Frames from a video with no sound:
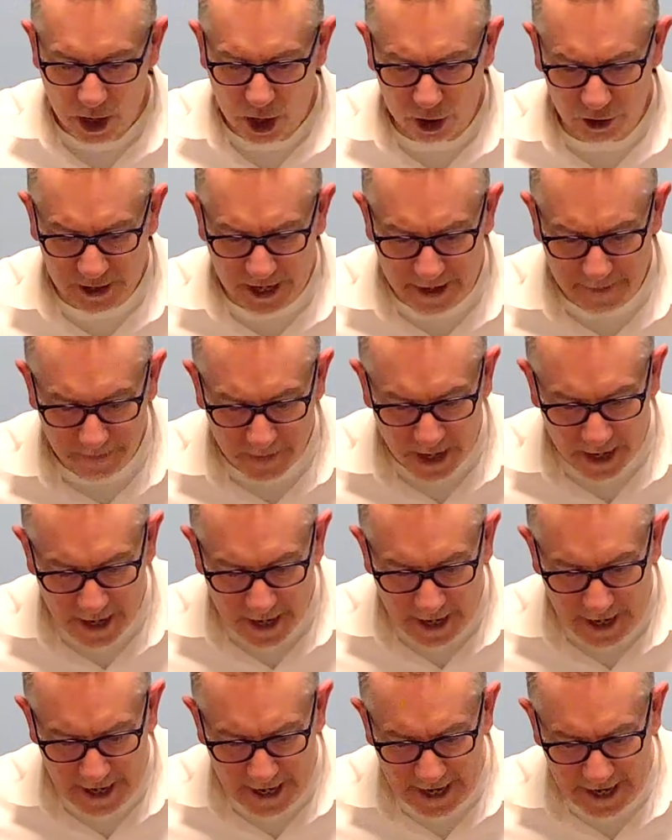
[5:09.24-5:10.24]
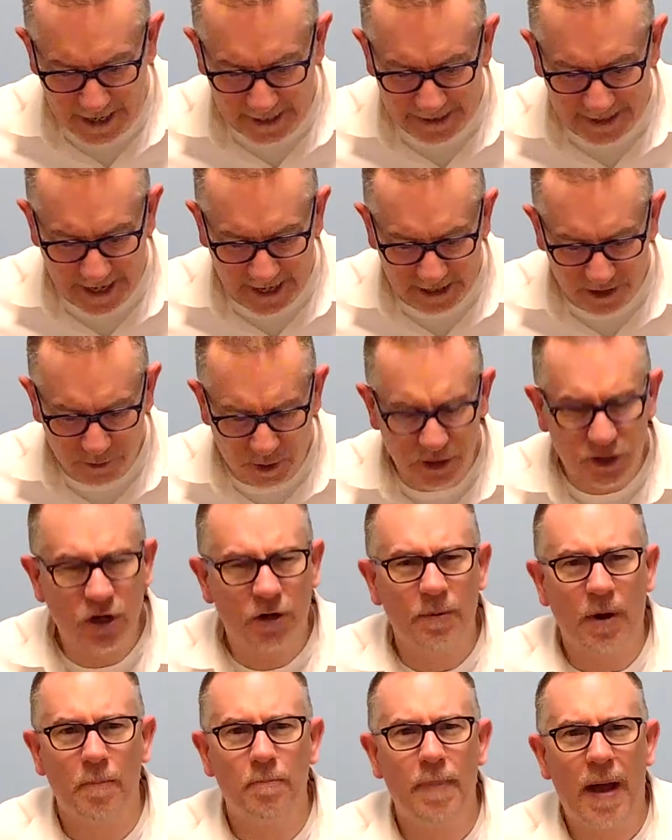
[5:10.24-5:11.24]
Okay, next I want to talk
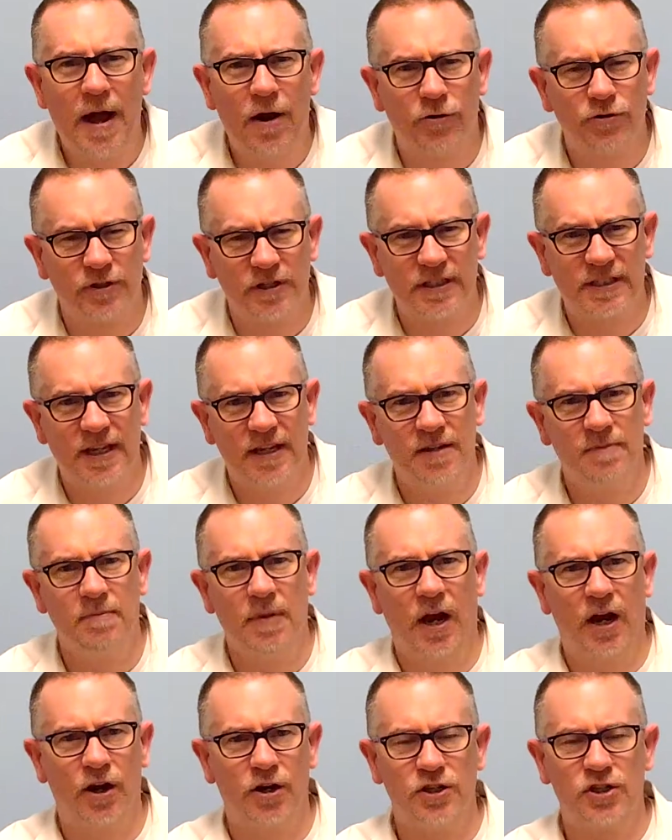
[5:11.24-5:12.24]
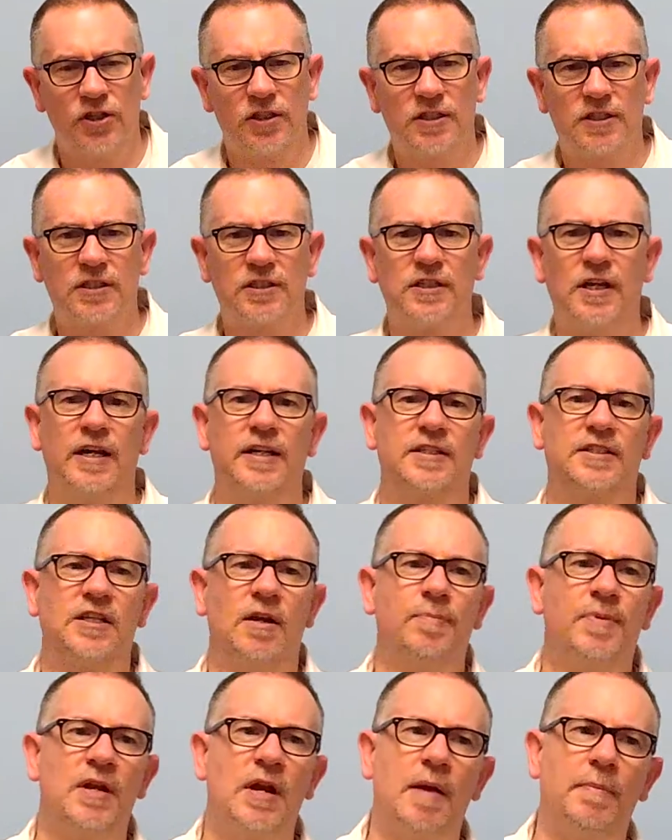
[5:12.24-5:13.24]
about boundaries in marriage. This is
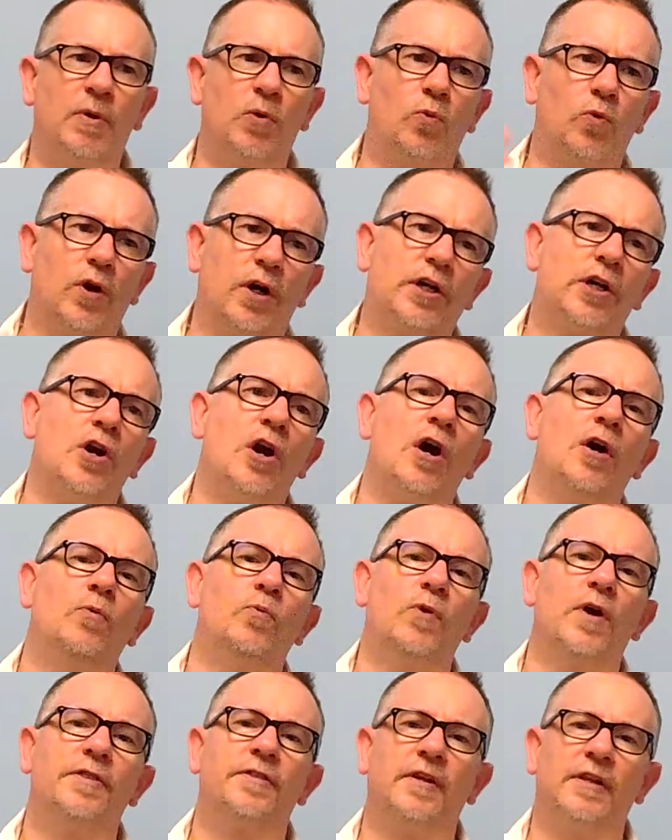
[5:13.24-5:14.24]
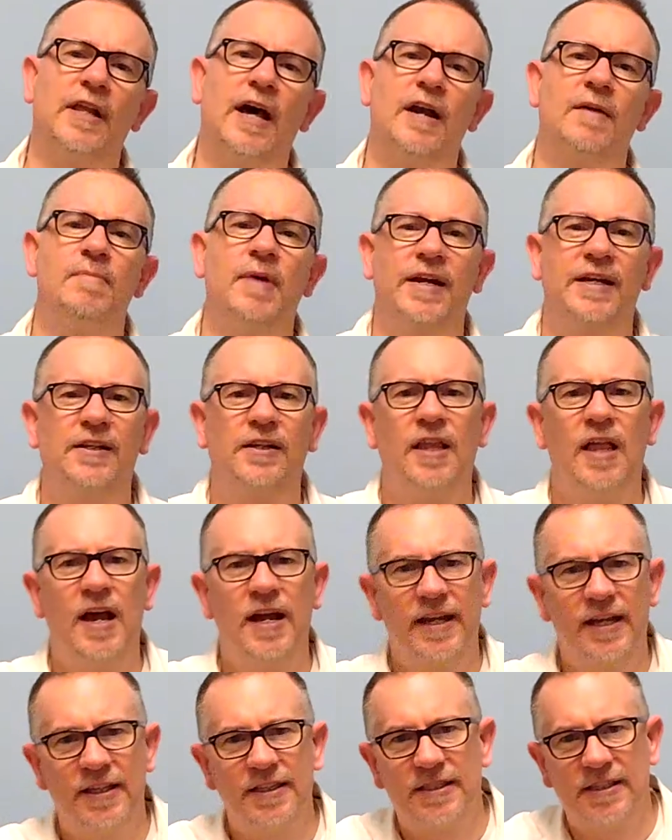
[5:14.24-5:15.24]
something I've been working on with a lot of my
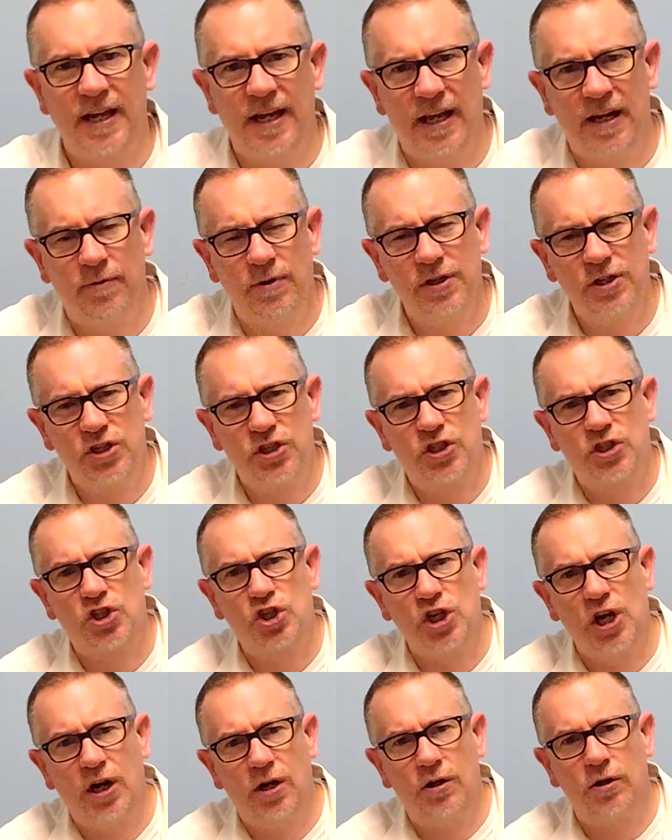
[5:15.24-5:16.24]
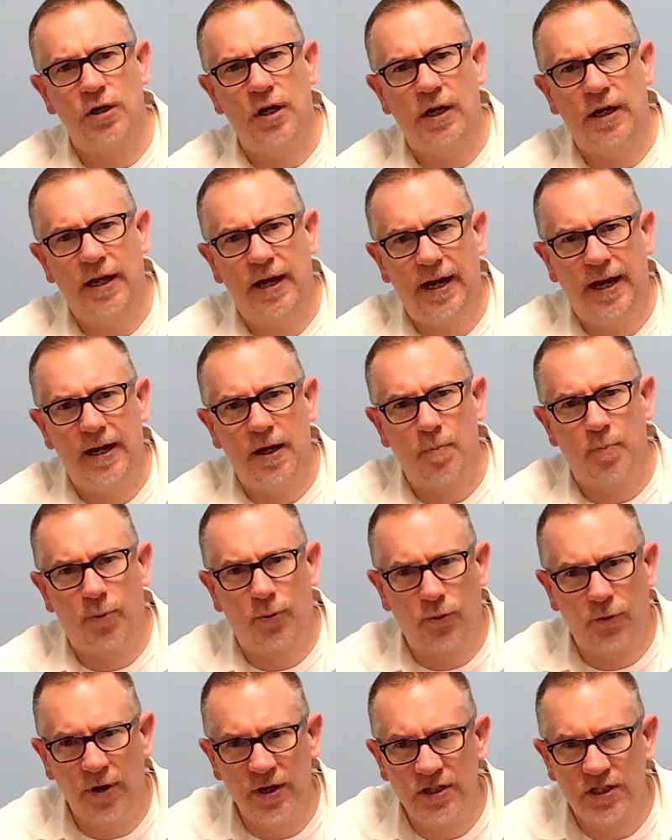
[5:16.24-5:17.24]
clients, and I want to just share a
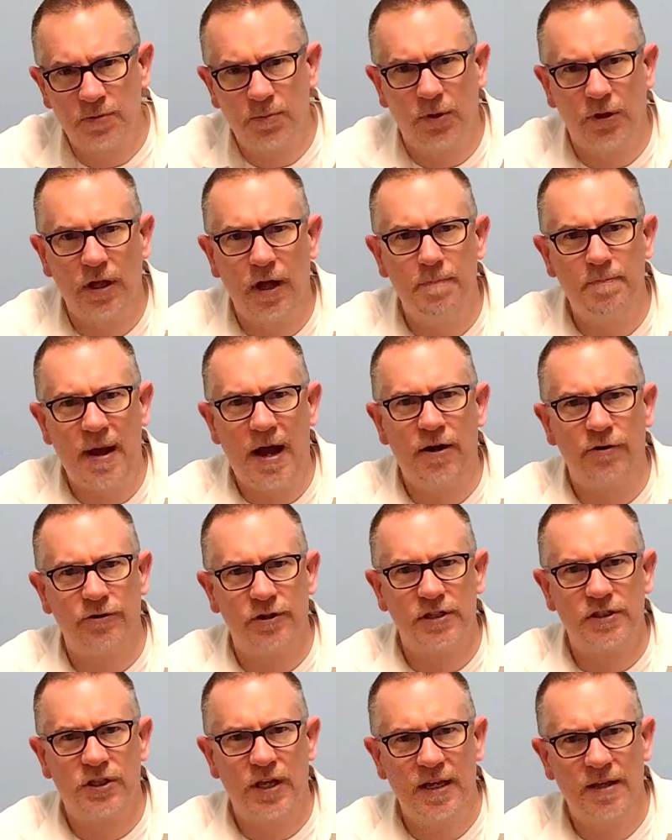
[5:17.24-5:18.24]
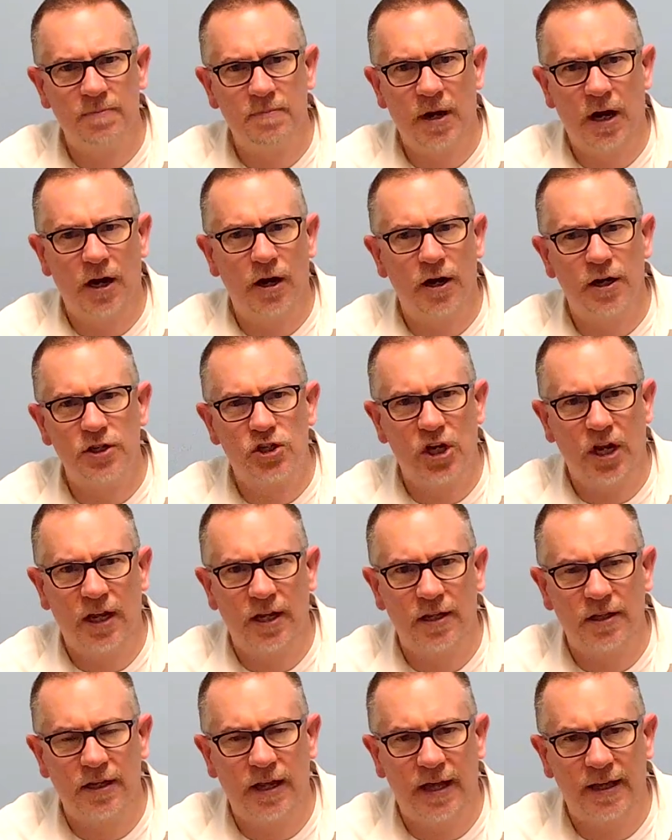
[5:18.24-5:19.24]
principle of boundaries in marriage,
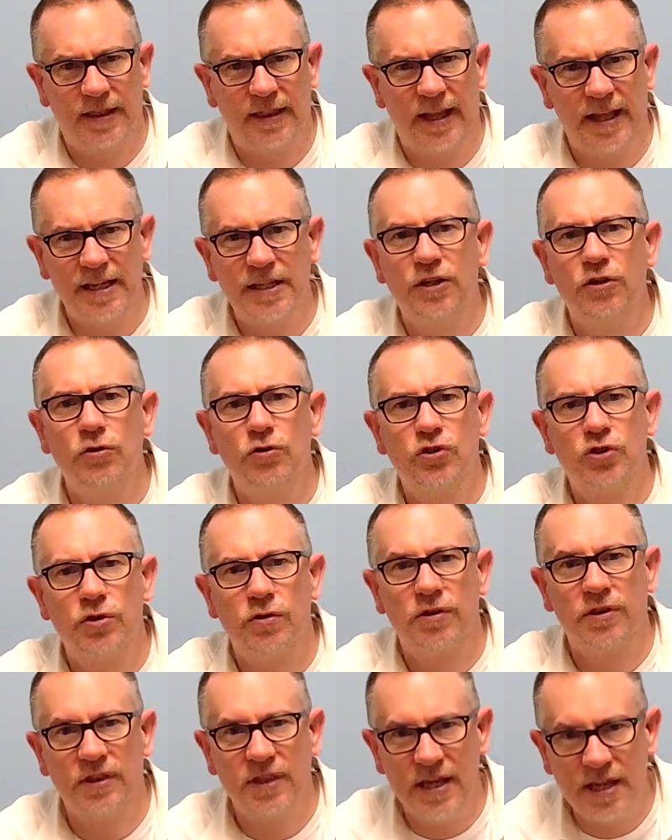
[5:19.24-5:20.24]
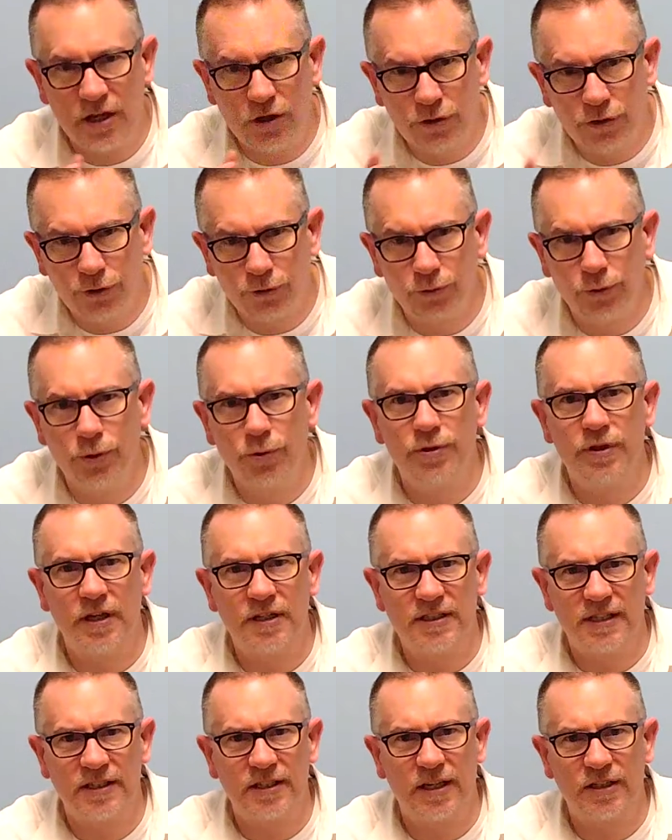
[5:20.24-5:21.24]
and I'd like you to think through
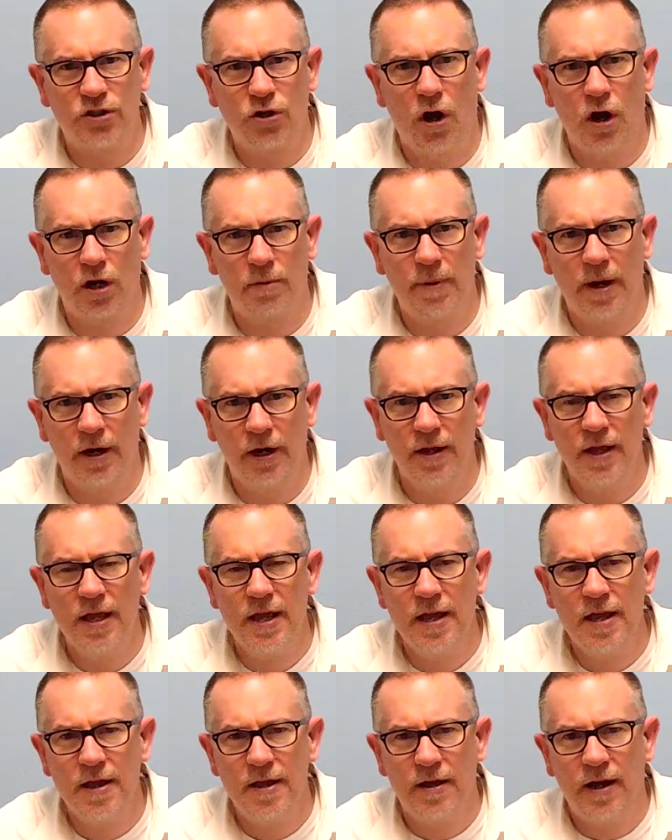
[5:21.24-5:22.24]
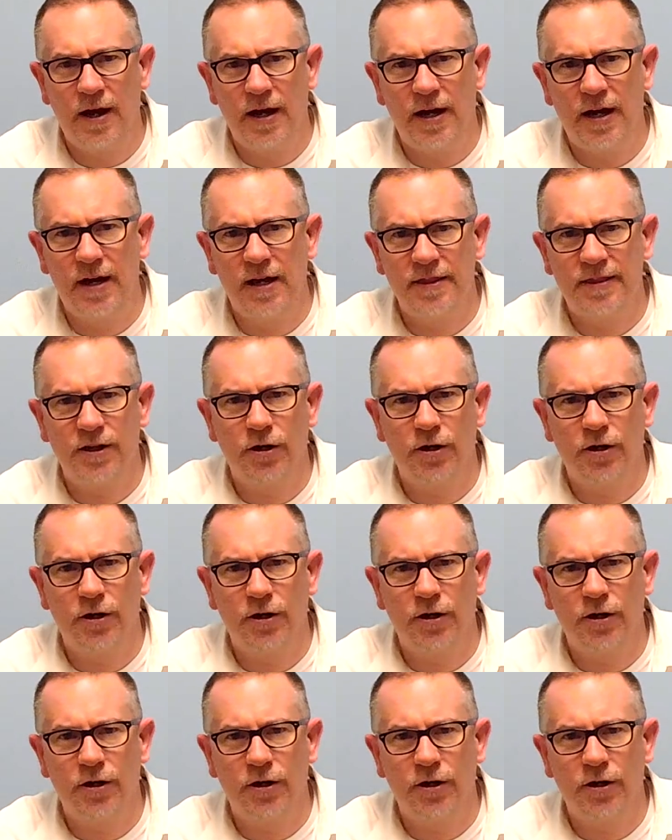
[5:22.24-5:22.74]
this as I talk about it.